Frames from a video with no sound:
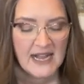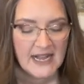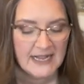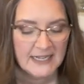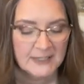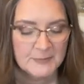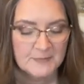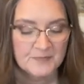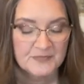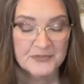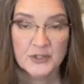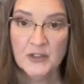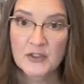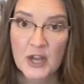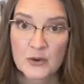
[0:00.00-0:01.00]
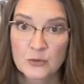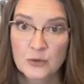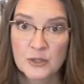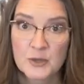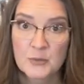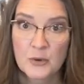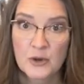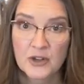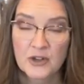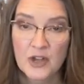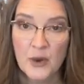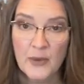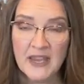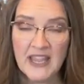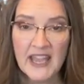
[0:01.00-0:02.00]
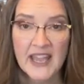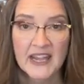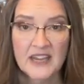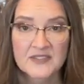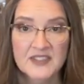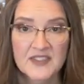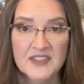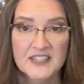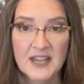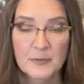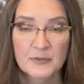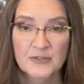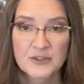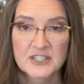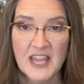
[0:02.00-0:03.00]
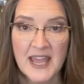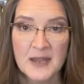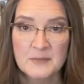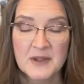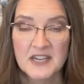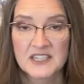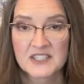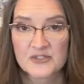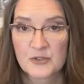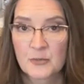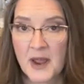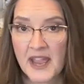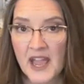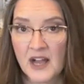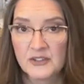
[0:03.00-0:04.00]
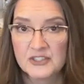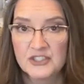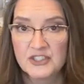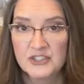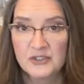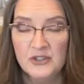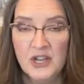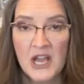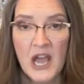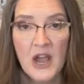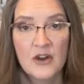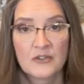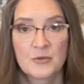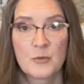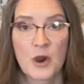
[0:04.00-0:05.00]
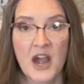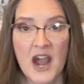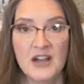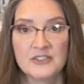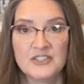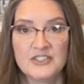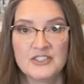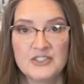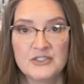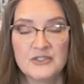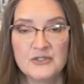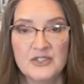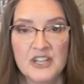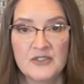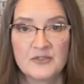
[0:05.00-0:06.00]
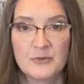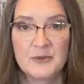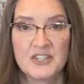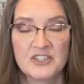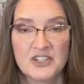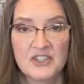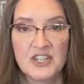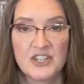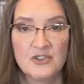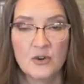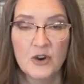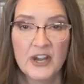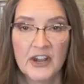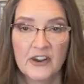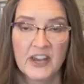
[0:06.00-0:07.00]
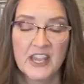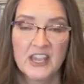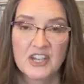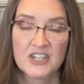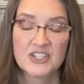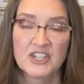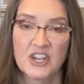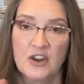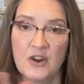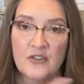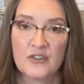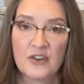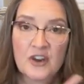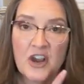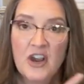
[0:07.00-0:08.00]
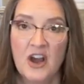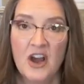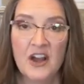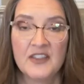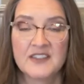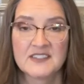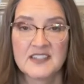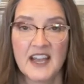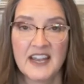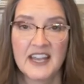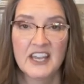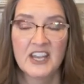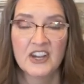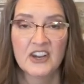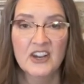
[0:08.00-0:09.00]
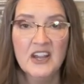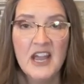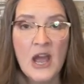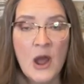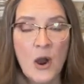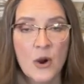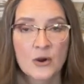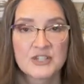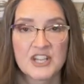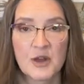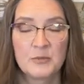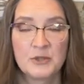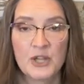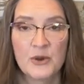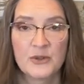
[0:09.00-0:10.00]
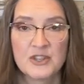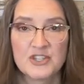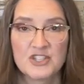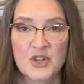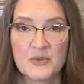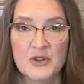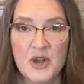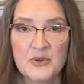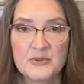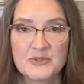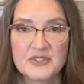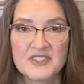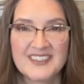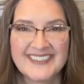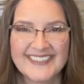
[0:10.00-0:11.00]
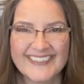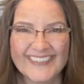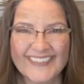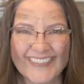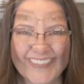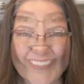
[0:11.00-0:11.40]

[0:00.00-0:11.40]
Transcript: Um, so I've got a rolling boil going and I've set the timer for 10 minutes for my altitude. For more altitude information in your area, you can check over on the side here or down below in the show notes.